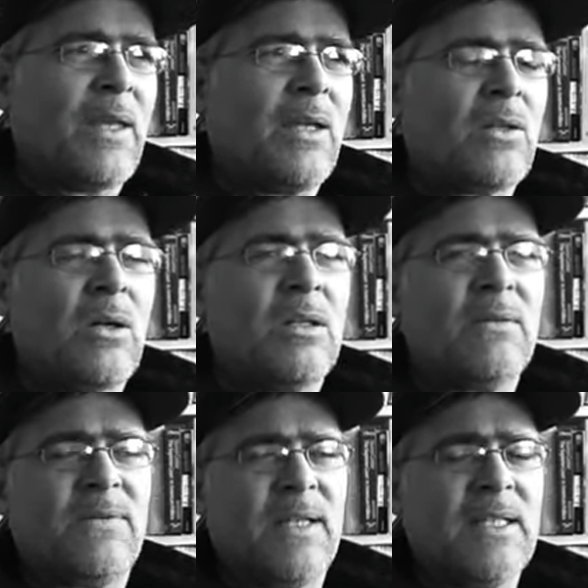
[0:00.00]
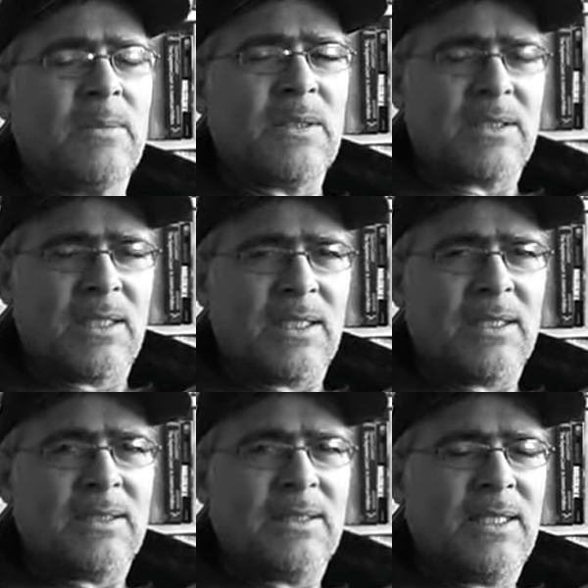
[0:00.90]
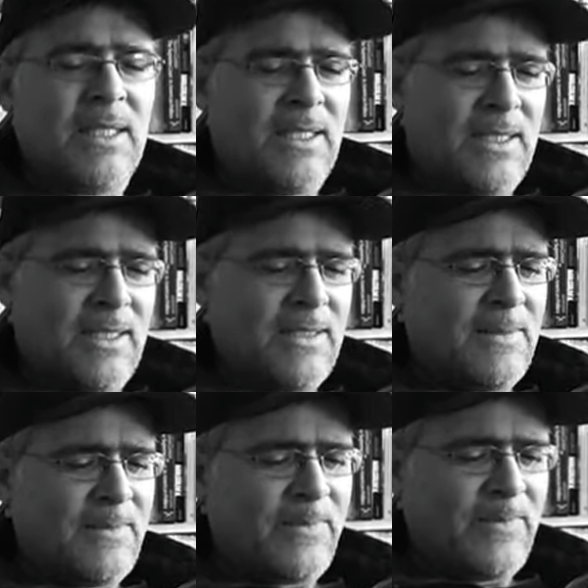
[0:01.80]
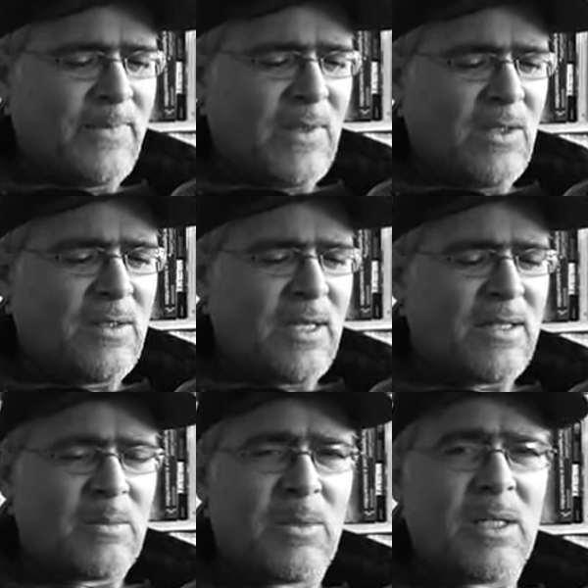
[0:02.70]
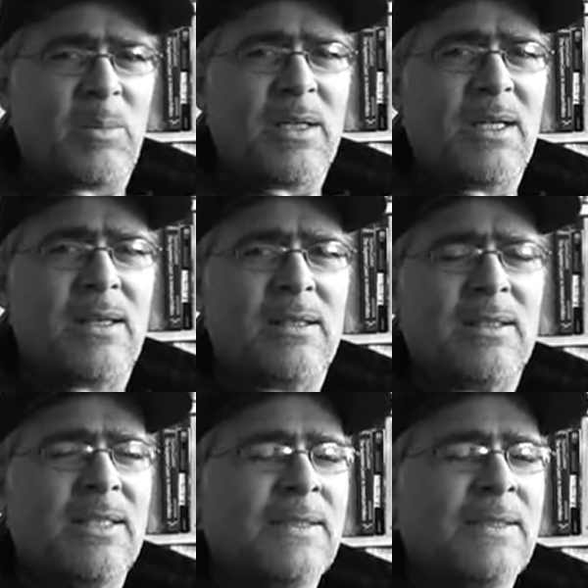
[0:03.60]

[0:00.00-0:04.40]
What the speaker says: It's hard to find a messiah. Just ask Monty Python.